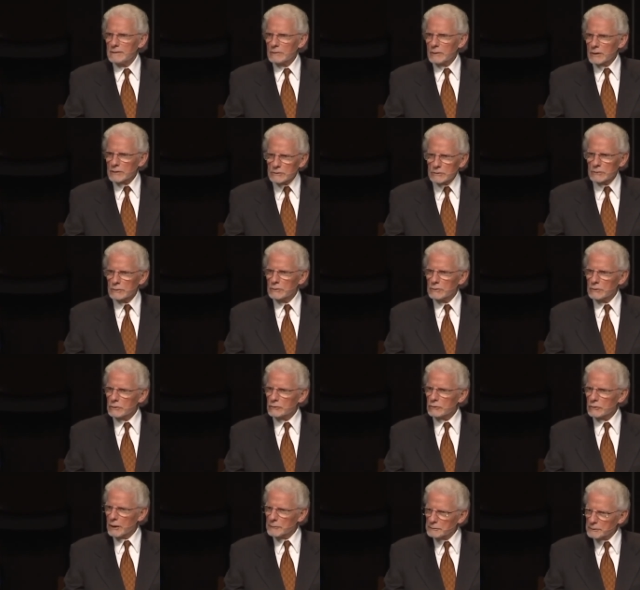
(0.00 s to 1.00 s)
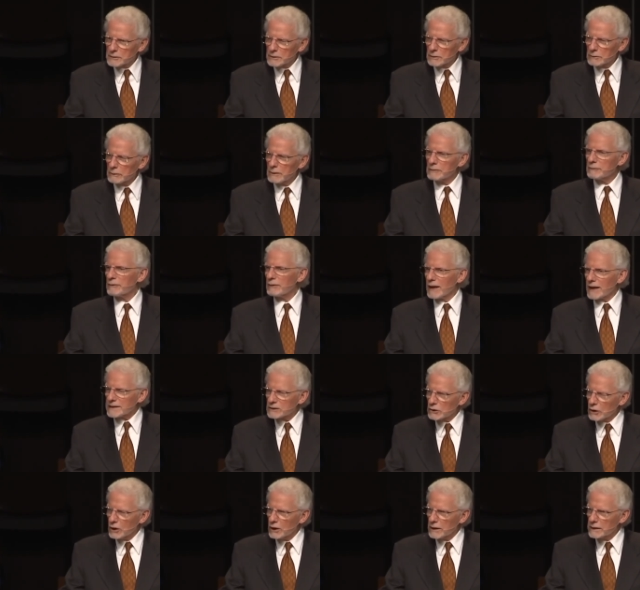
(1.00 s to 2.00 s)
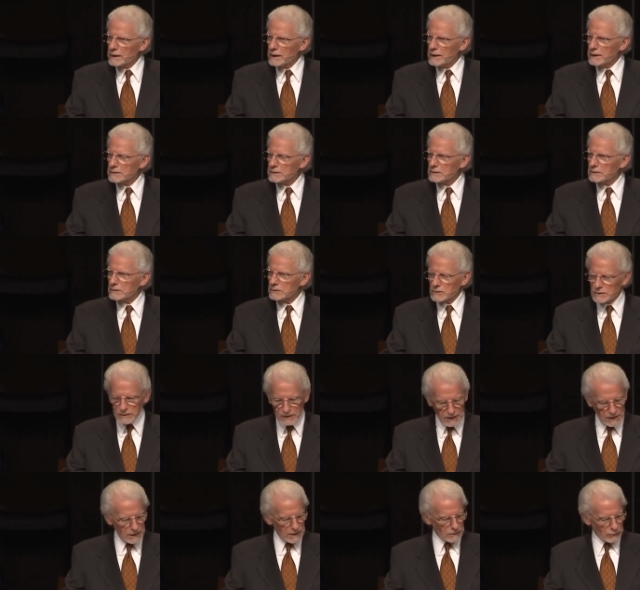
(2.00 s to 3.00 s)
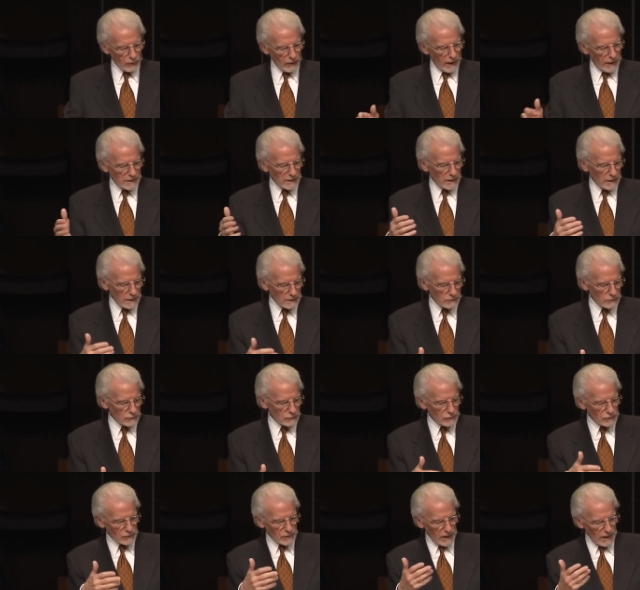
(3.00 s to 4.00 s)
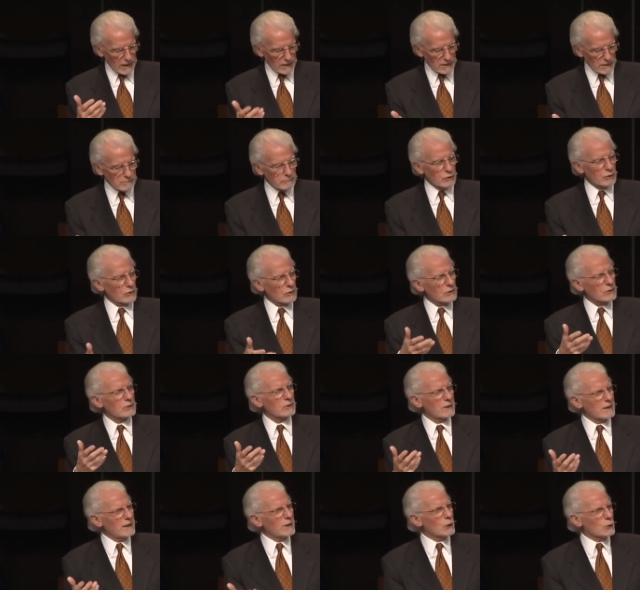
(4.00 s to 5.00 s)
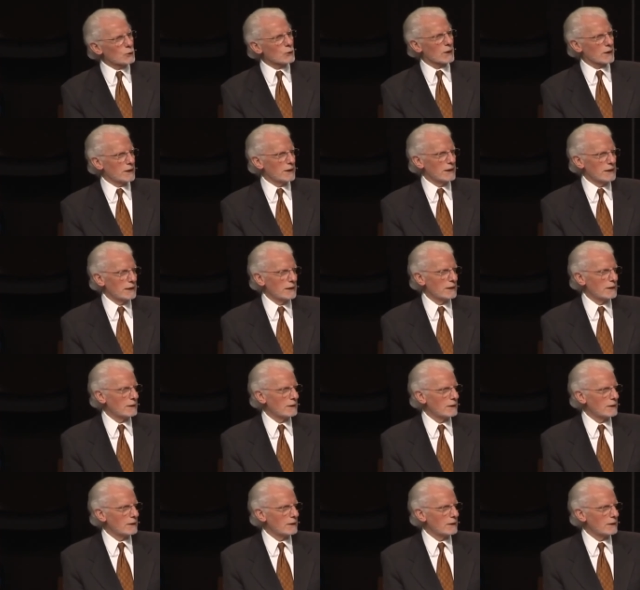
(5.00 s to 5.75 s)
Work through the scripture, reflect on it, see, try to understand it more clearly,